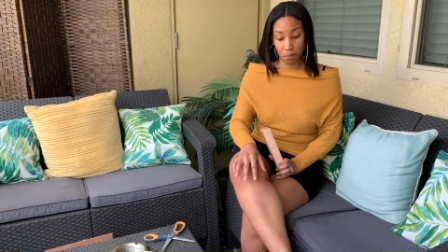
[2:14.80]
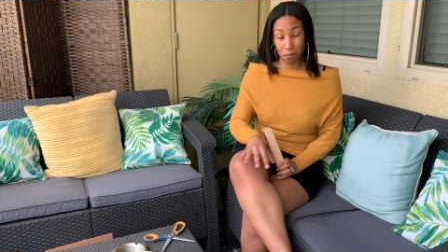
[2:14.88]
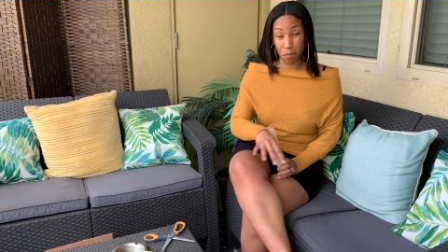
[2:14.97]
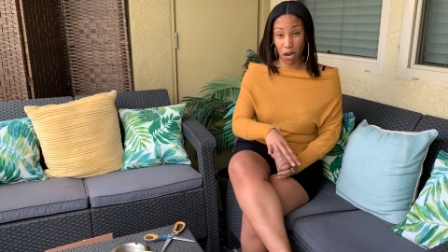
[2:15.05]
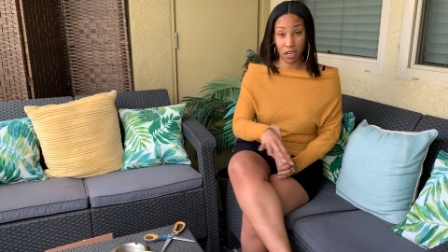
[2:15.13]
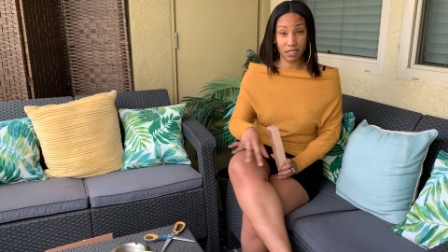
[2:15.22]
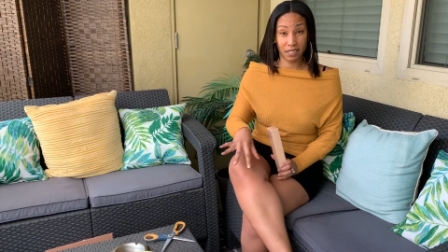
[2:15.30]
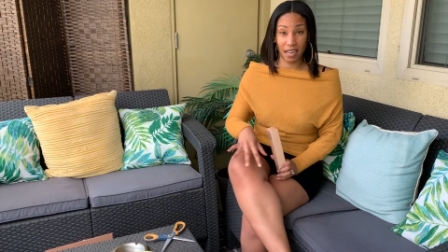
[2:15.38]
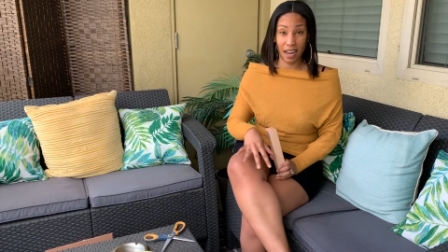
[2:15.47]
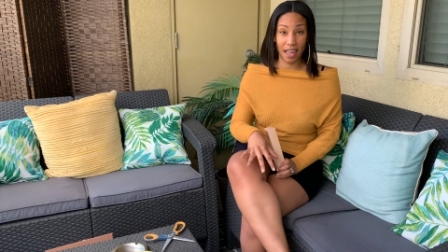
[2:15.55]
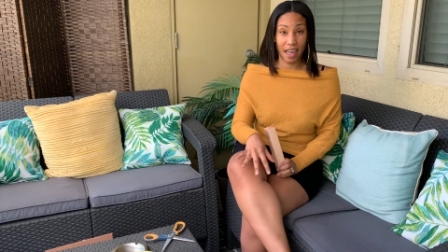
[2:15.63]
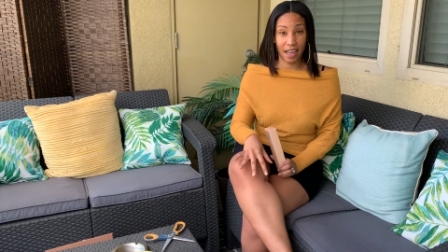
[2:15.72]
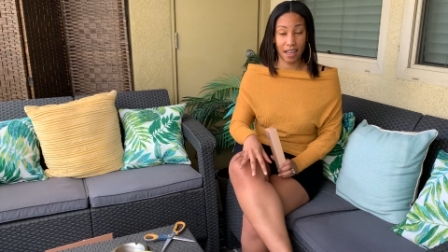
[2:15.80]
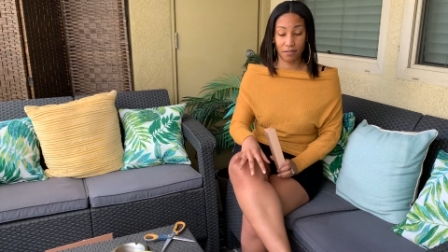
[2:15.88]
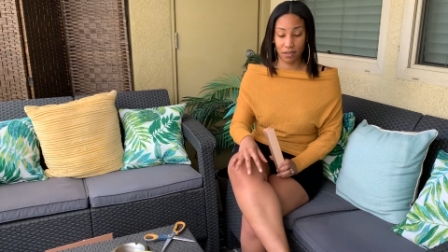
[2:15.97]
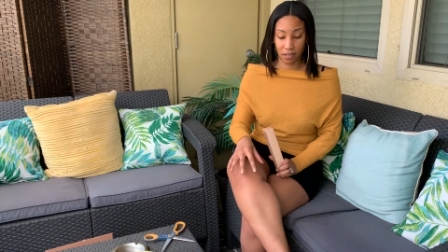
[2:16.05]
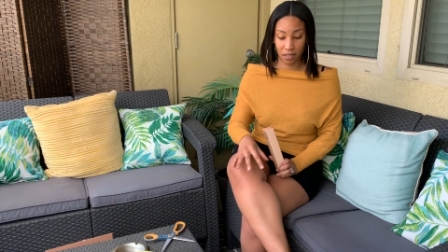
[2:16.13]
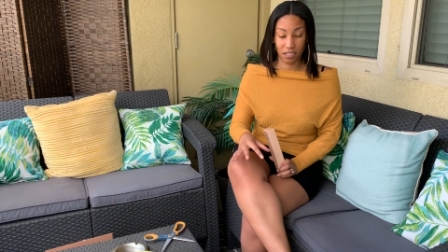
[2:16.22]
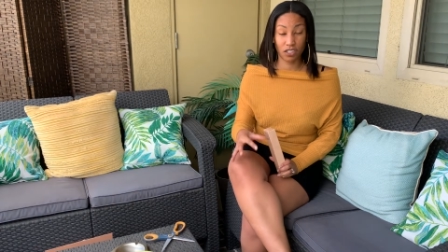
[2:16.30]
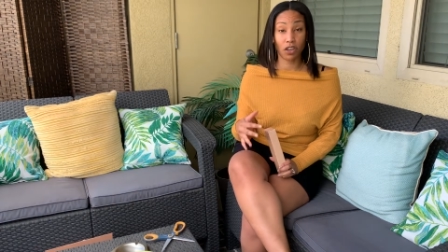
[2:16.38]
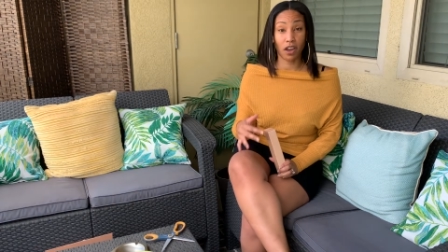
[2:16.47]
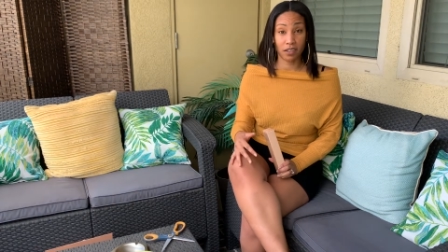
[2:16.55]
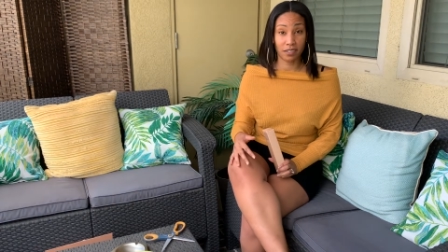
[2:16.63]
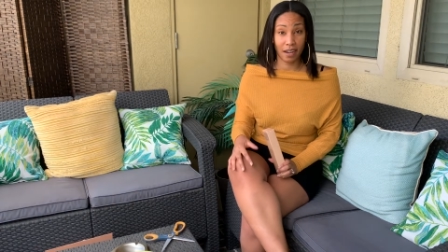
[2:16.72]
marks that I have and the
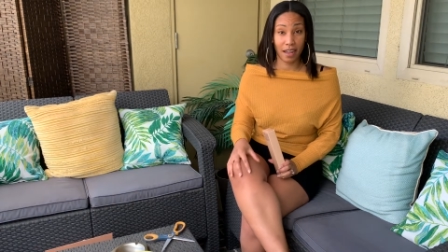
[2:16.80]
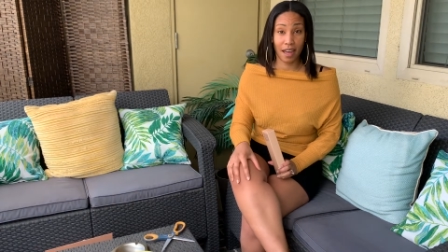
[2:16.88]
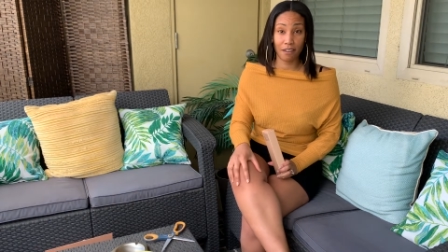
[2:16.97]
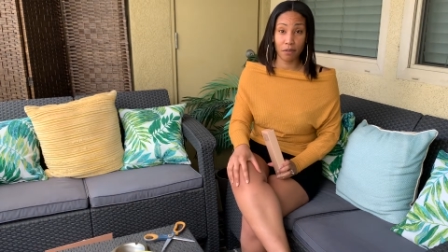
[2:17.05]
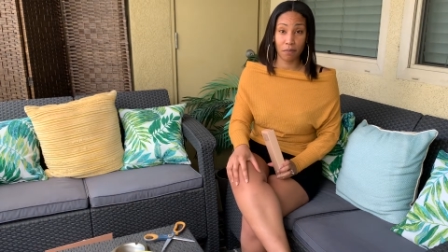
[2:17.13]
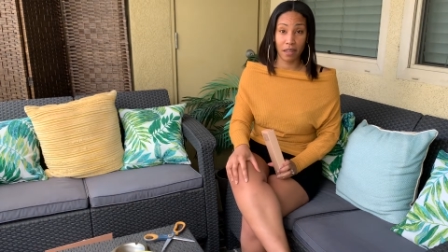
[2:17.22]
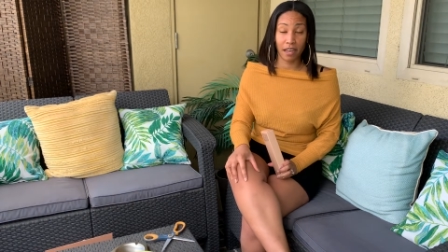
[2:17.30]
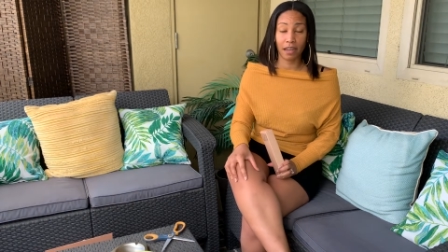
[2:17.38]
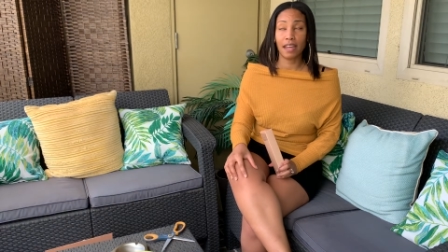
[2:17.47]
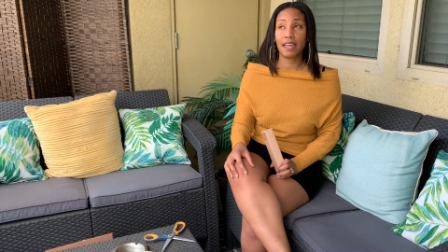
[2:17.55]
scars that I have from that.